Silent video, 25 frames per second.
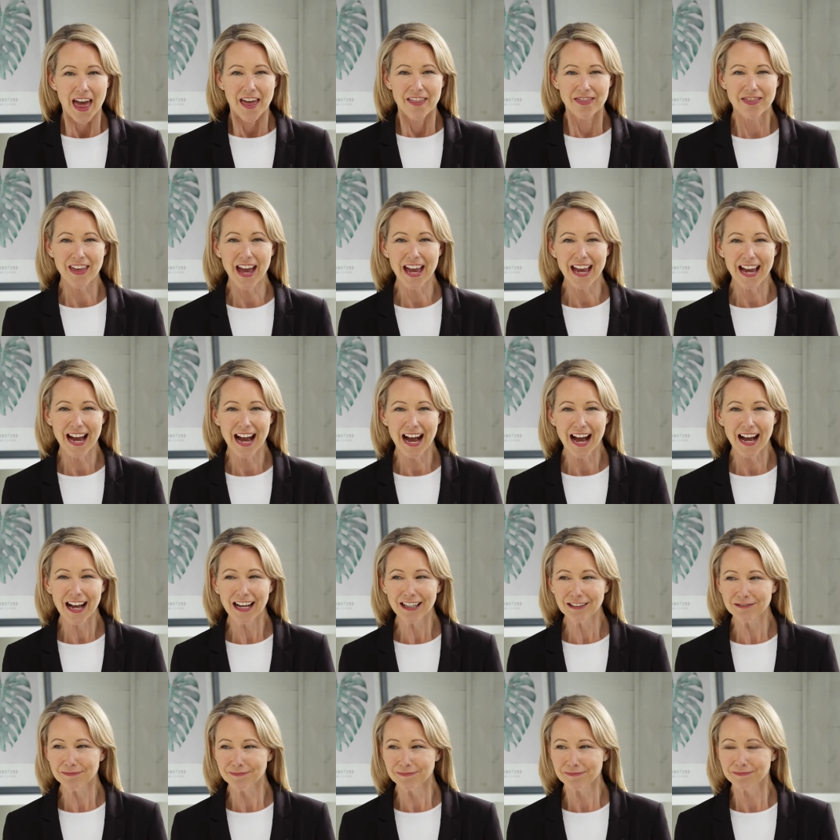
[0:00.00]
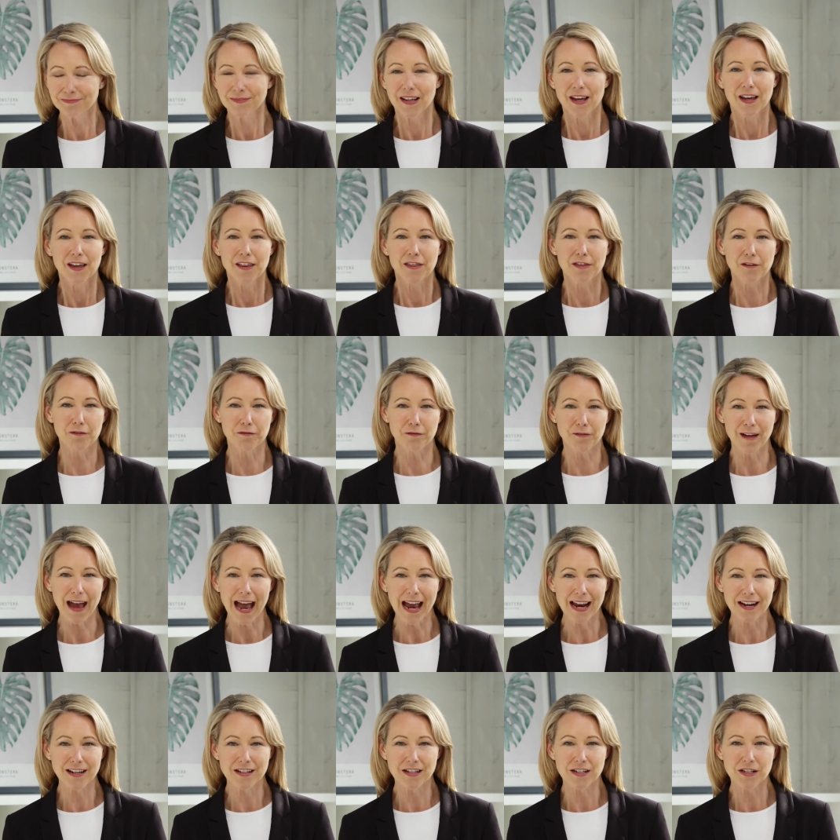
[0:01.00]
They are the
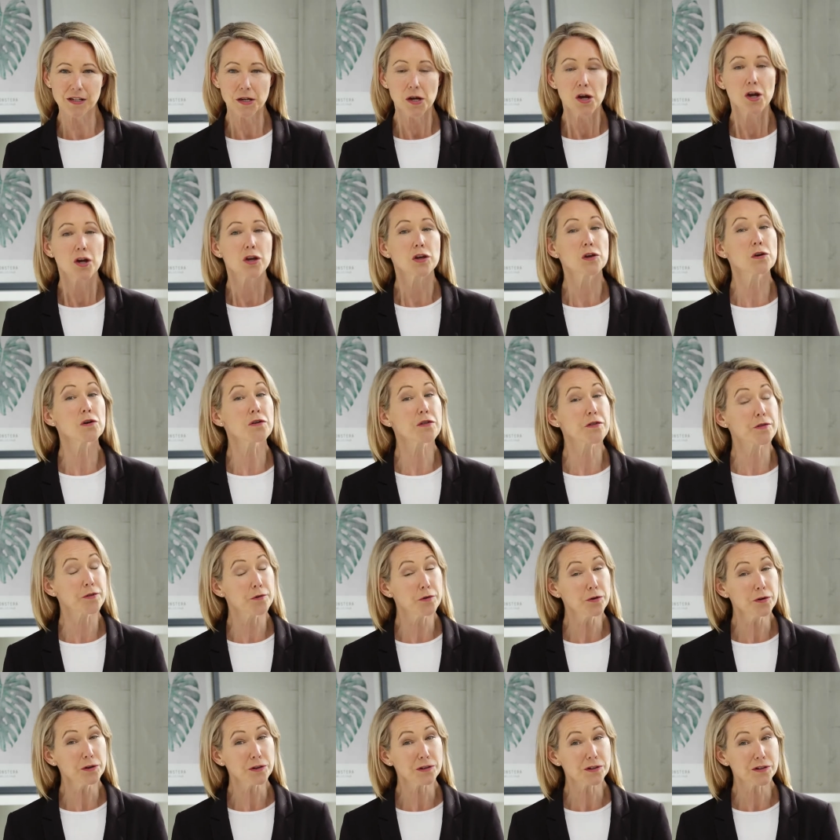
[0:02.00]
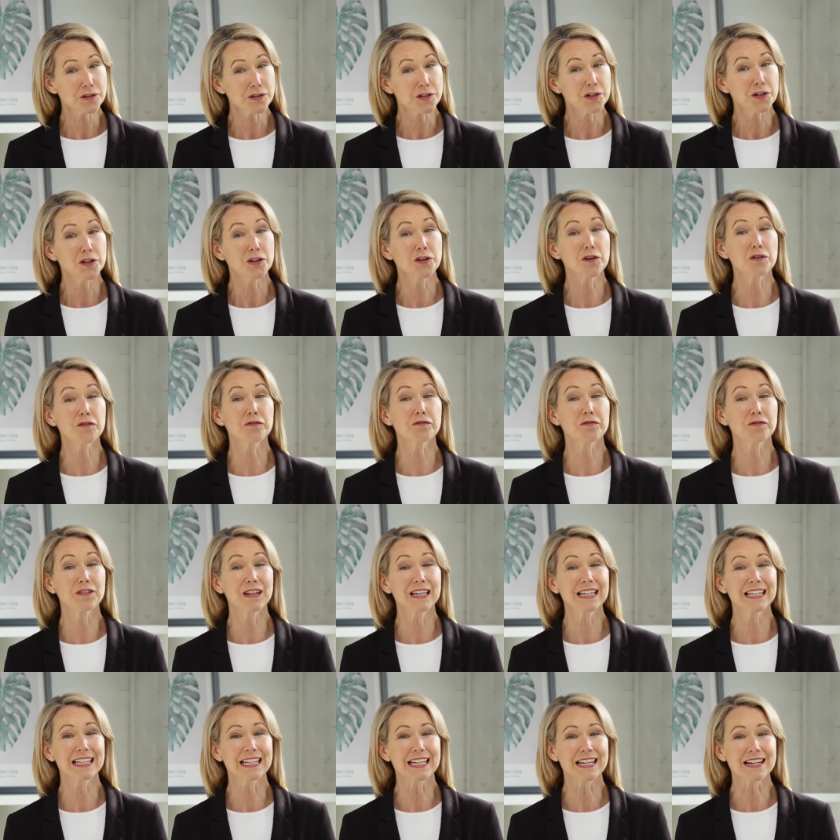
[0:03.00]
facts, your thoughts, your
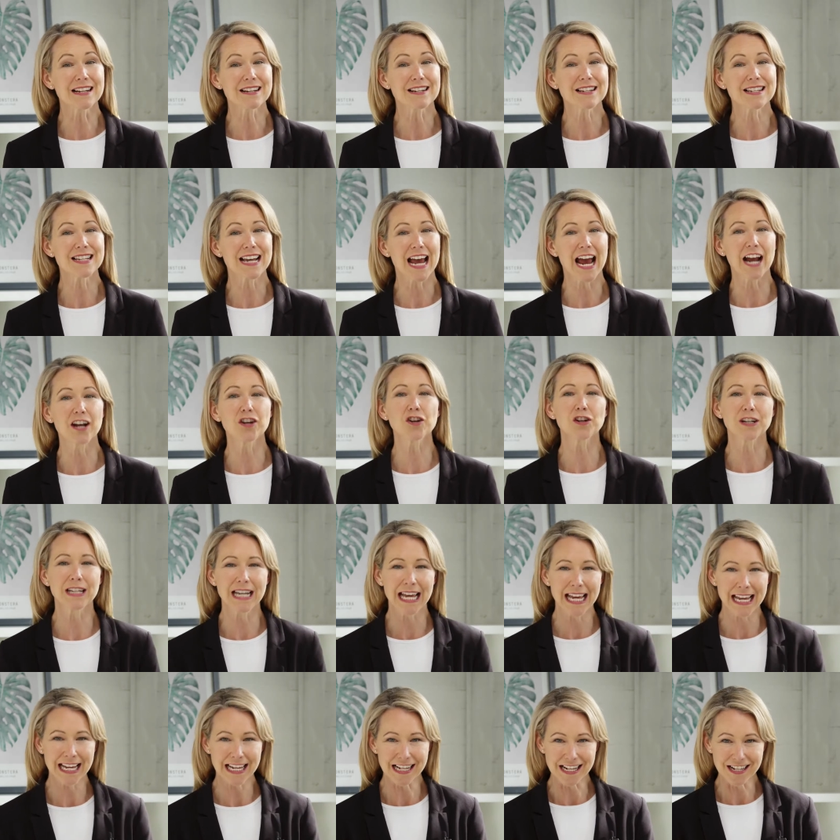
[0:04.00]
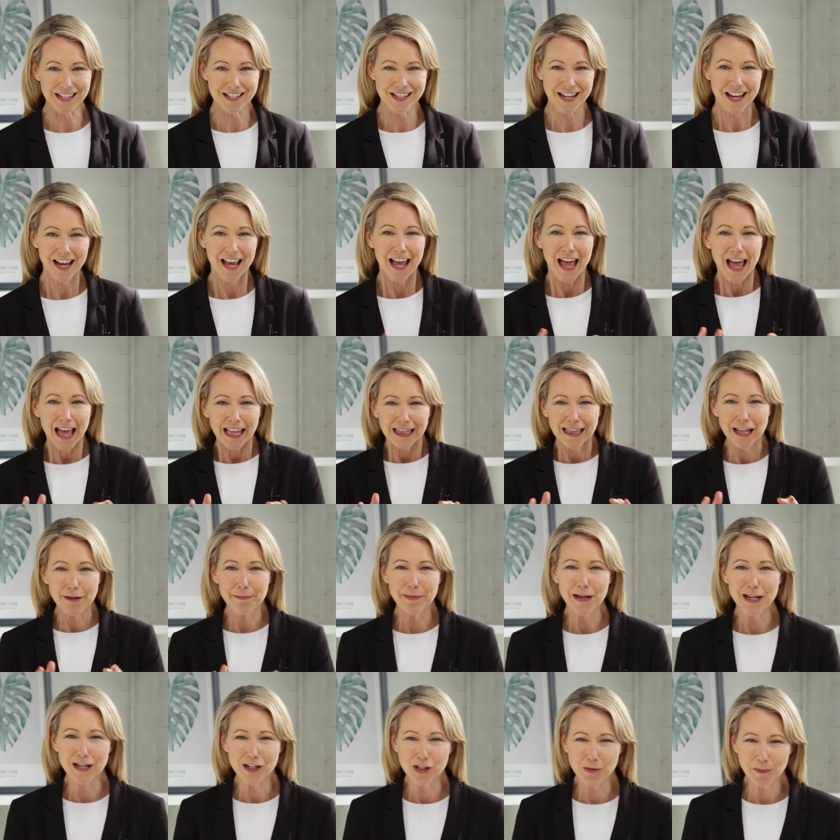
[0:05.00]
feelings, and your needs. Let
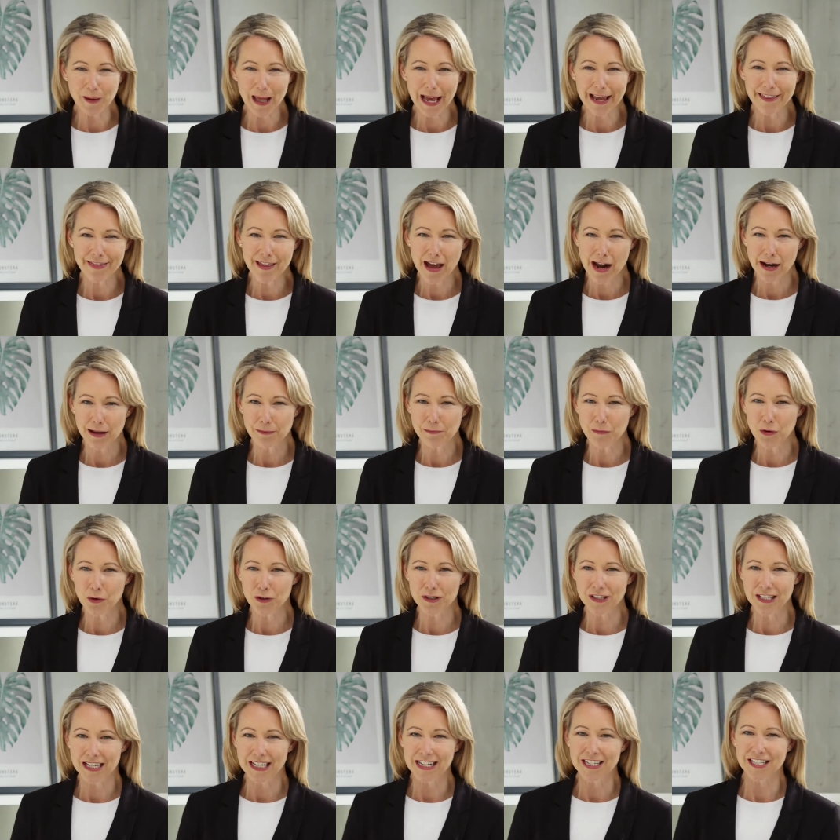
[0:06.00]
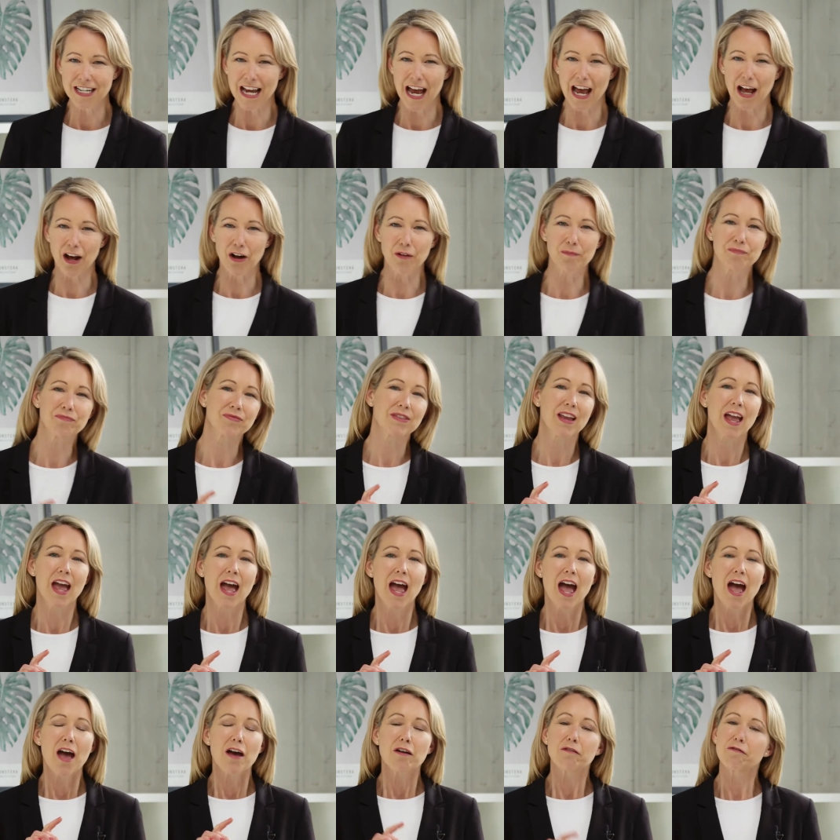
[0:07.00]
me explain that in more detail.
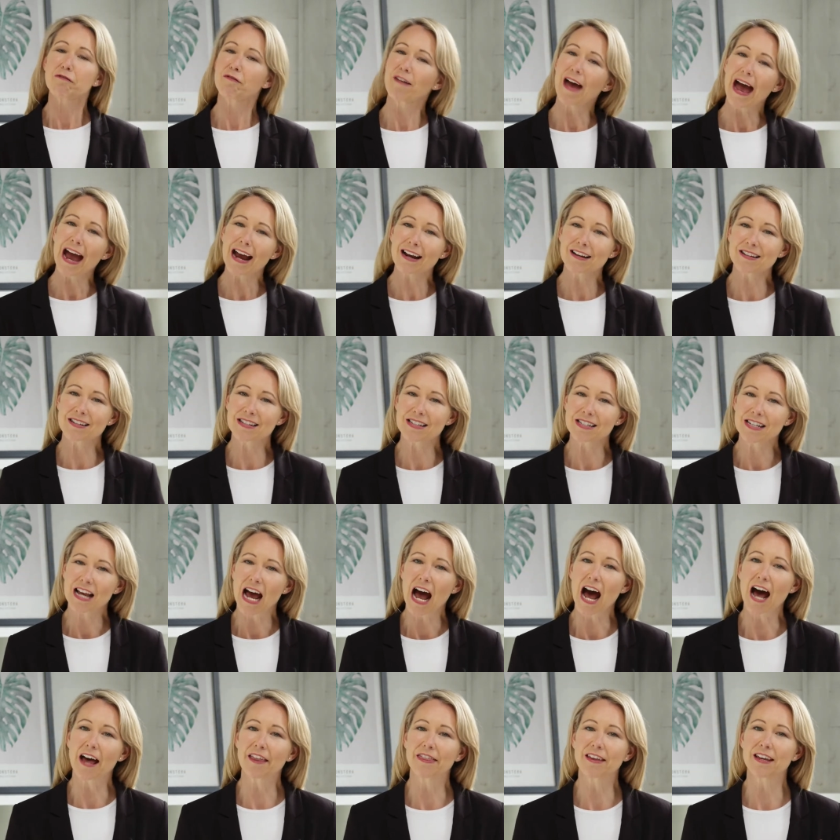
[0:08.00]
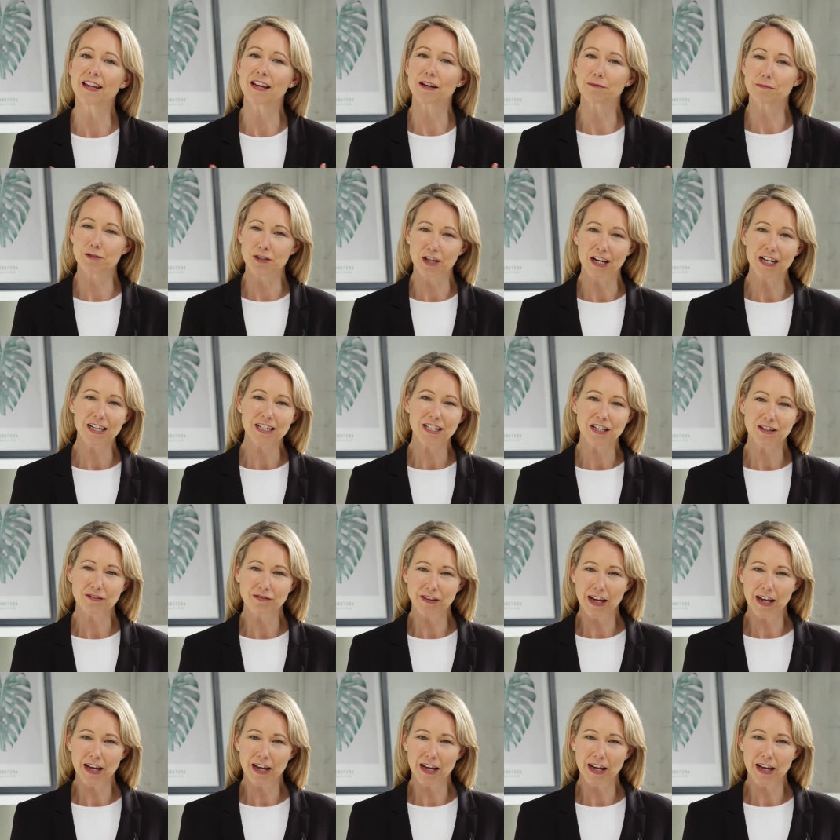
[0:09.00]
Facts are the objective